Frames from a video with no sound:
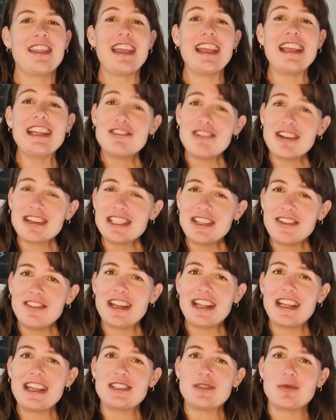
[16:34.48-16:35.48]
The
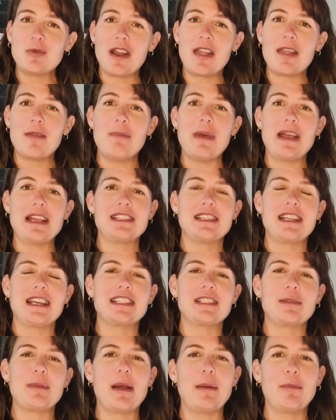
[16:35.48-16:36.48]
interactivity is one of the best
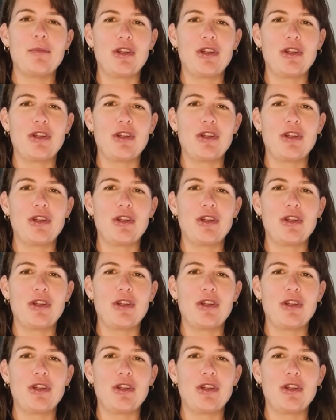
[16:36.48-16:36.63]
things about